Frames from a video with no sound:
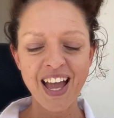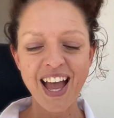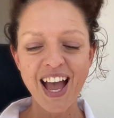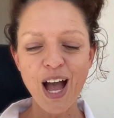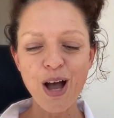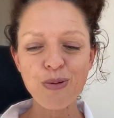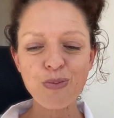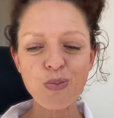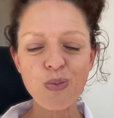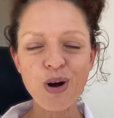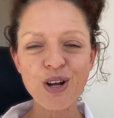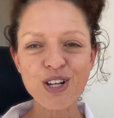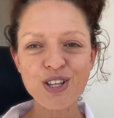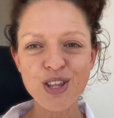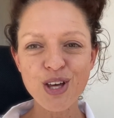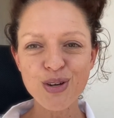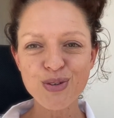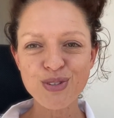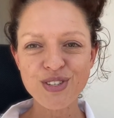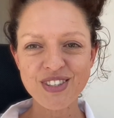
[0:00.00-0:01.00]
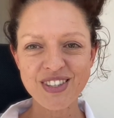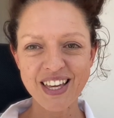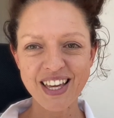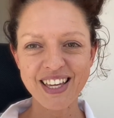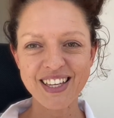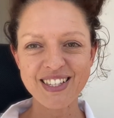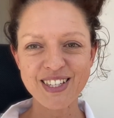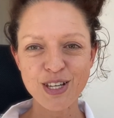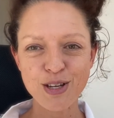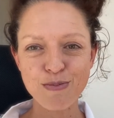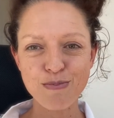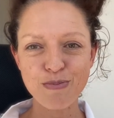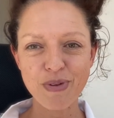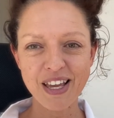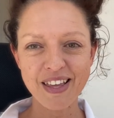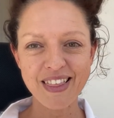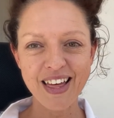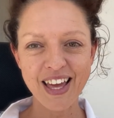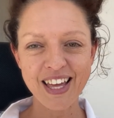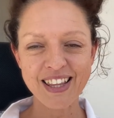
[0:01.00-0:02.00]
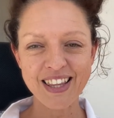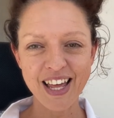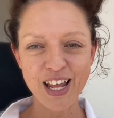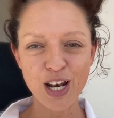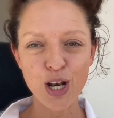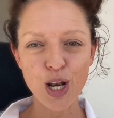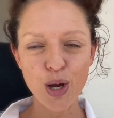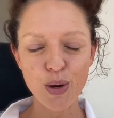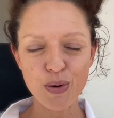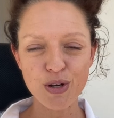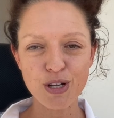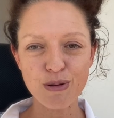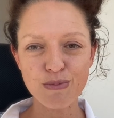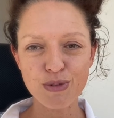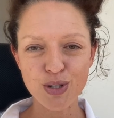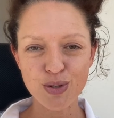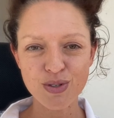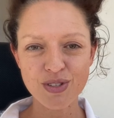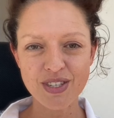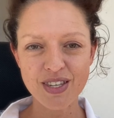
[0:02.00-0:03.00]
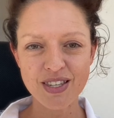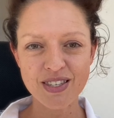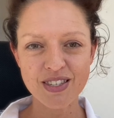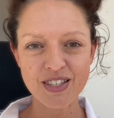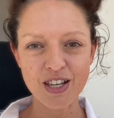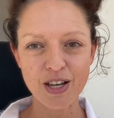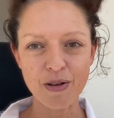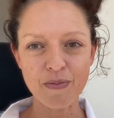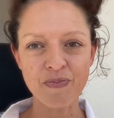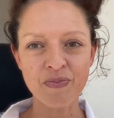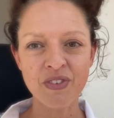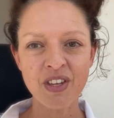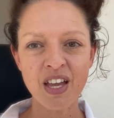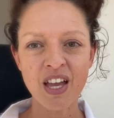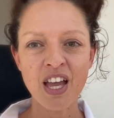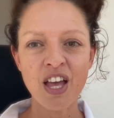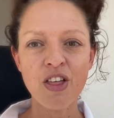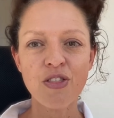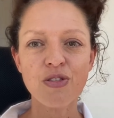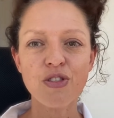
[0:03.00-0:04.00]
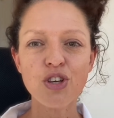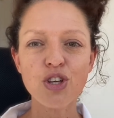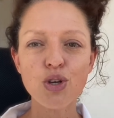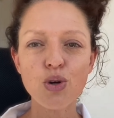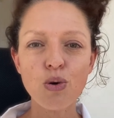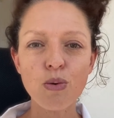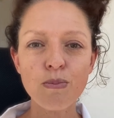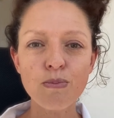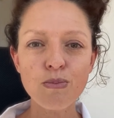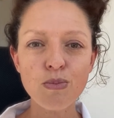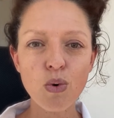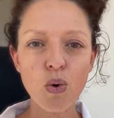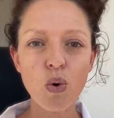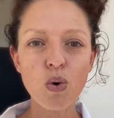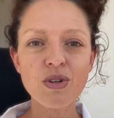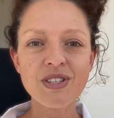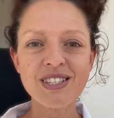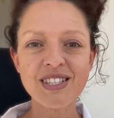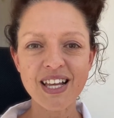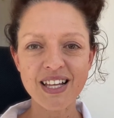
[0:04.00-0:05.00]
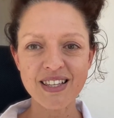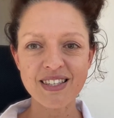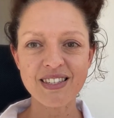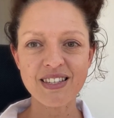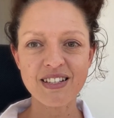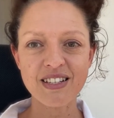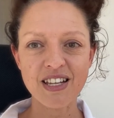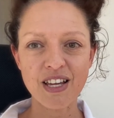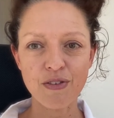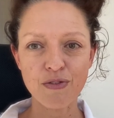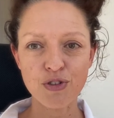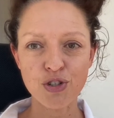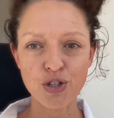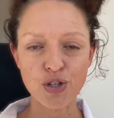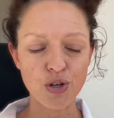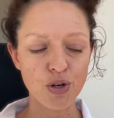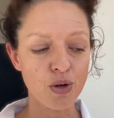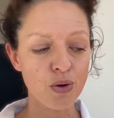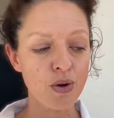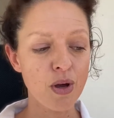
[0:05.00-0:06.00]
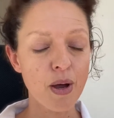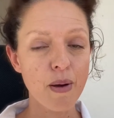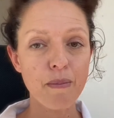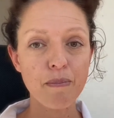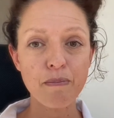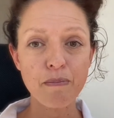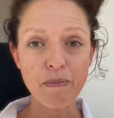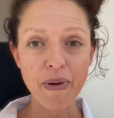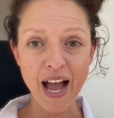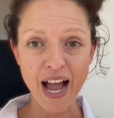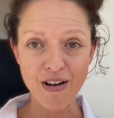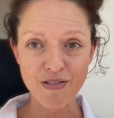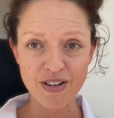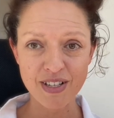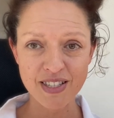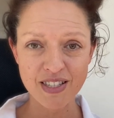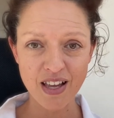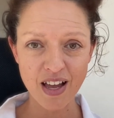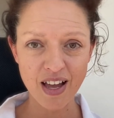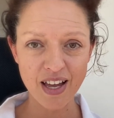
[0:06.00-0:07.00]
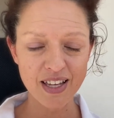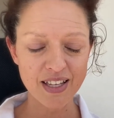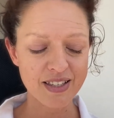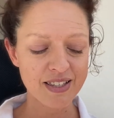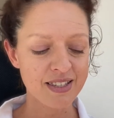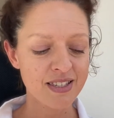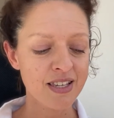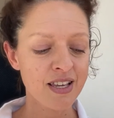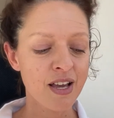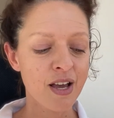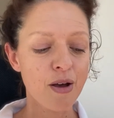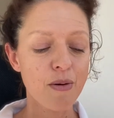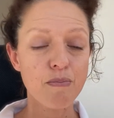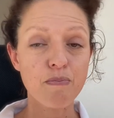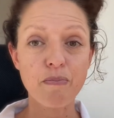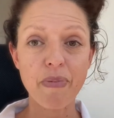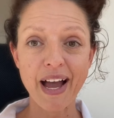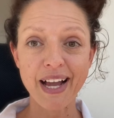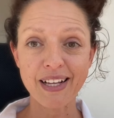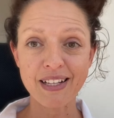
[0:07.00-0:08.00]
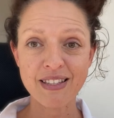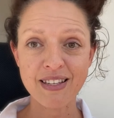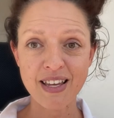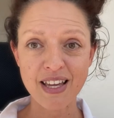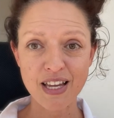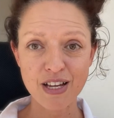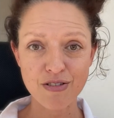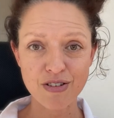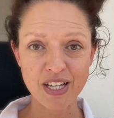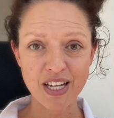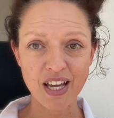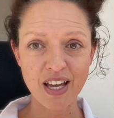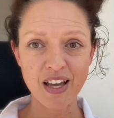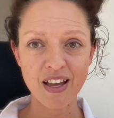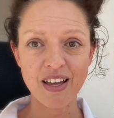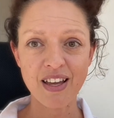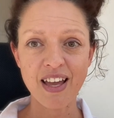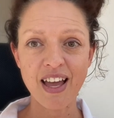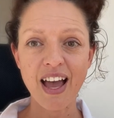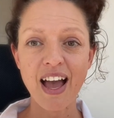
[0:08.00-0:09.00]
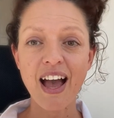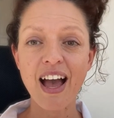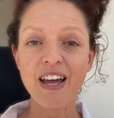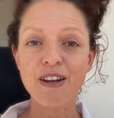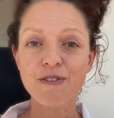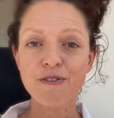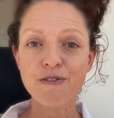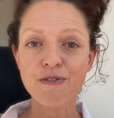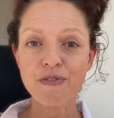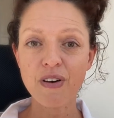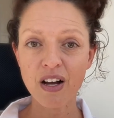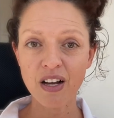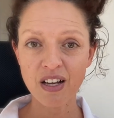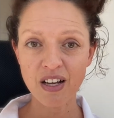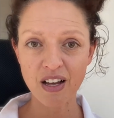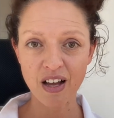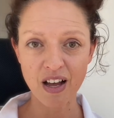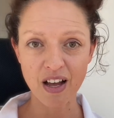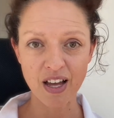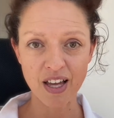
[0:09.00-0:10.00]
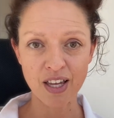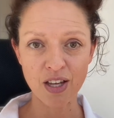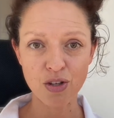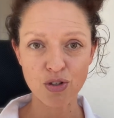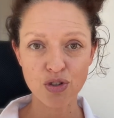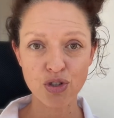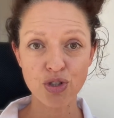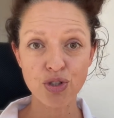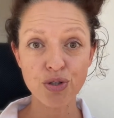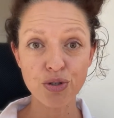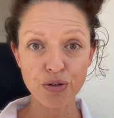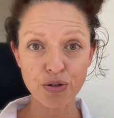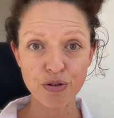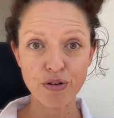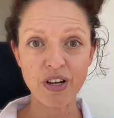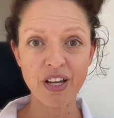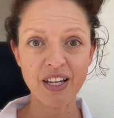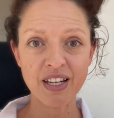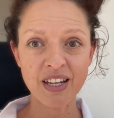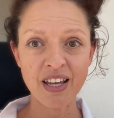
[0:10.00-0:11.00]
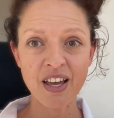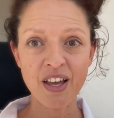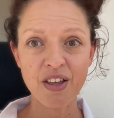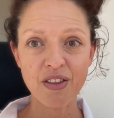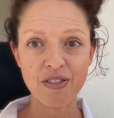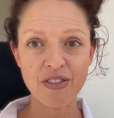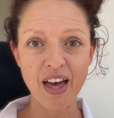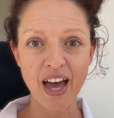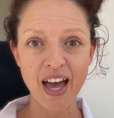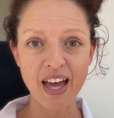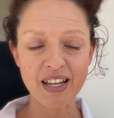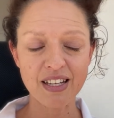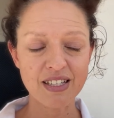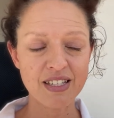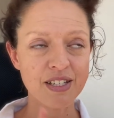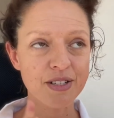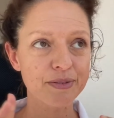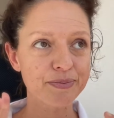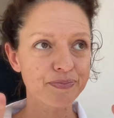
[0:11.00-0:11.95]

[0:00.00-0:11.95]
And one of those things can be that in that lowered immune system, that you're more sensitive to parasites, bacteria, and fungi during that